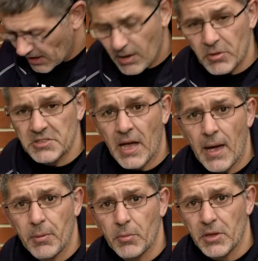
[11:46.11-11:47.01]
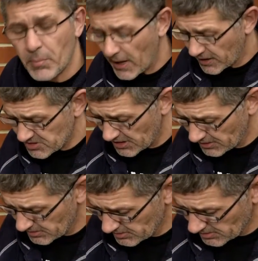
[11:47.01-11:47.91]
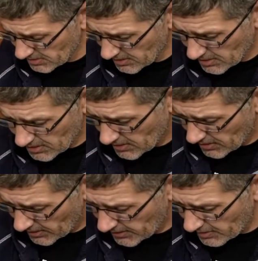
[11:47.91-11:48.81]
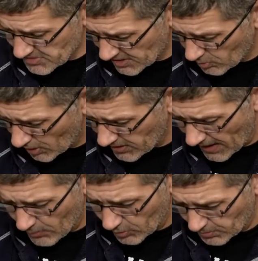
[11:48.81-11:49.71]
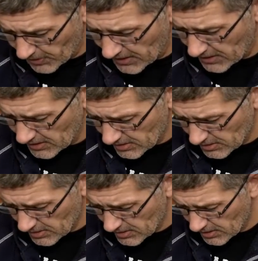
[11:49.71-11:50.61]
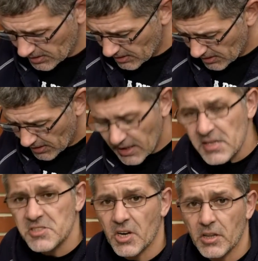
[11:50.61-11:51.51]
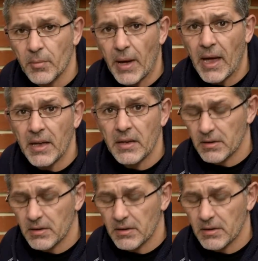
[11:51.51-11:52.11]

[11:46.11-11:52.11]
say I wasn't happy with the packaging. And I don't see why that would be inside the bag.